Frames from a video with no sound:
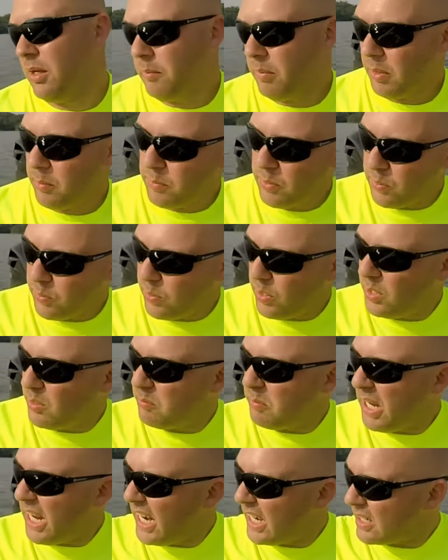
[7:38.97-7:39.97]
but I'm gonna
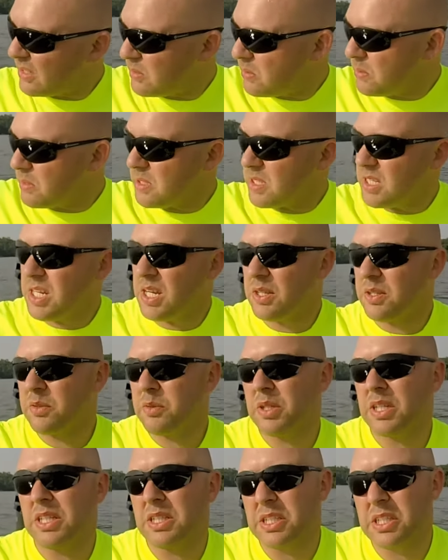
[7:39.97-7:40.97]
run back towards the other
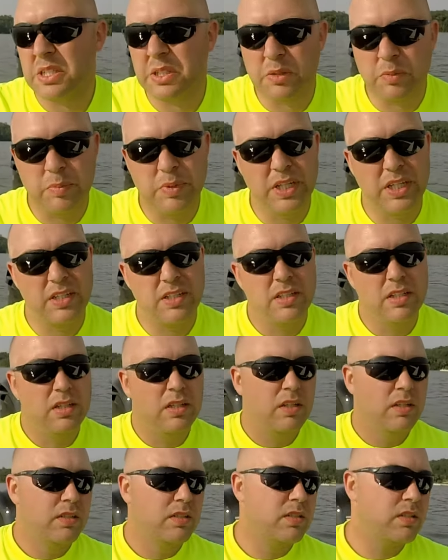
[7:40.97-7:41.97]
way a little bit
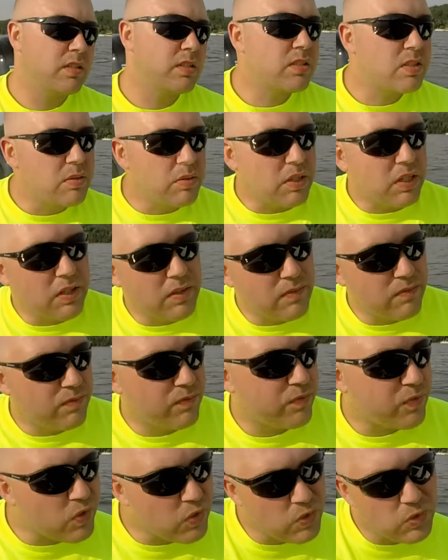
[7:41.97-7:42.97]
just to
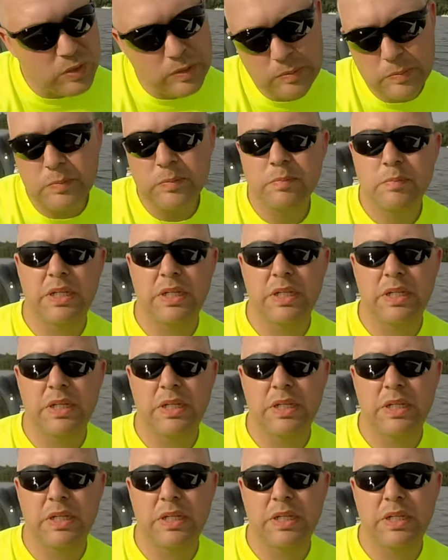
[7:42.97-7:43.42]
confirm,